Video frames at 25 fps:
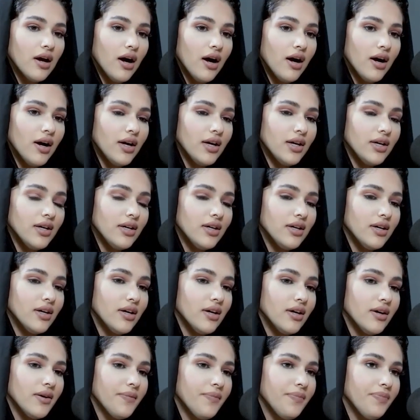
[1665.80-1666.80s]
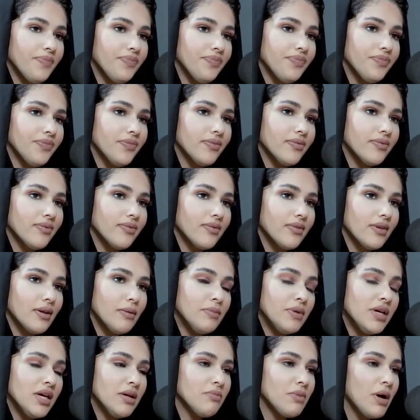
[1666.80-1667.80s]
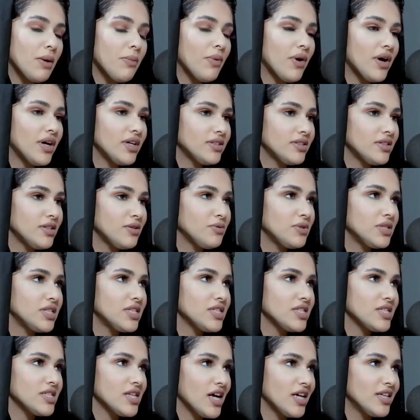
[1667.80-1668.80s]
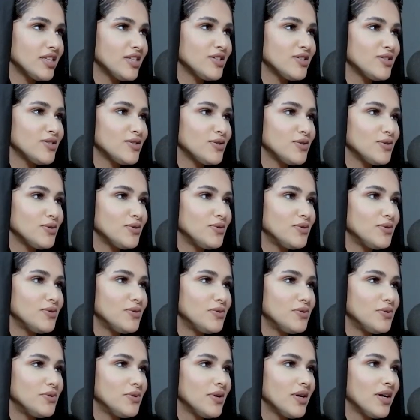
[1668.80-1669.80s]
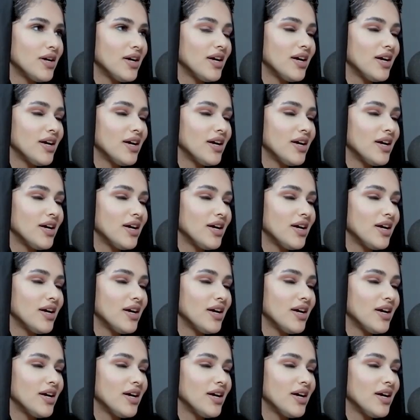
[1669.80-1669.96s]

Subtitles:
Me and my partner, we decided to